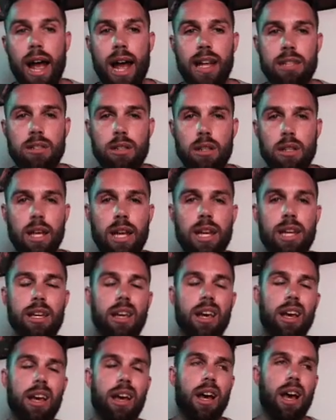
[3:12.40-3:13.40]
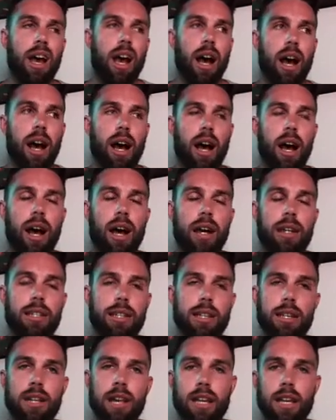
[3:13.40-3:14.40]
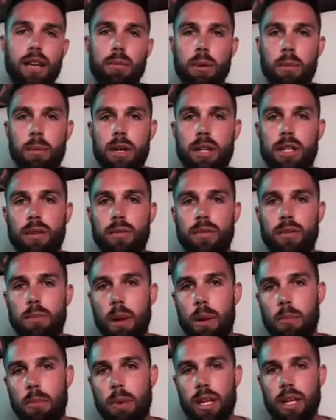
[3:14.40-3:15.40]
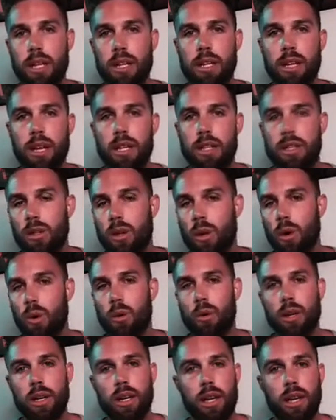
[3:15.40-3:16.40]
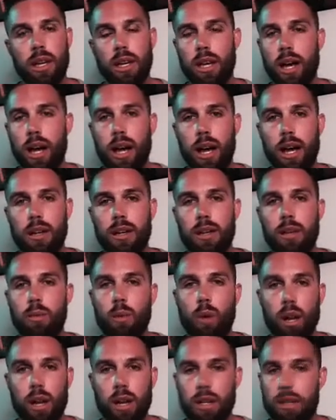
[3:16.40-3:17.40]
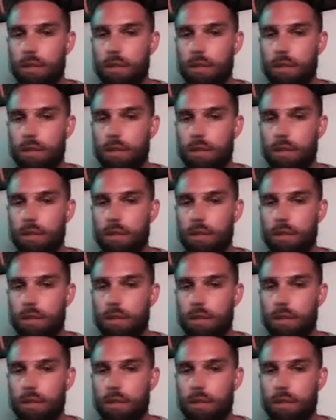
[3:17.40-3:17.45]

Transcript: ads look like. I did not get permission from my buddy, so I didn't want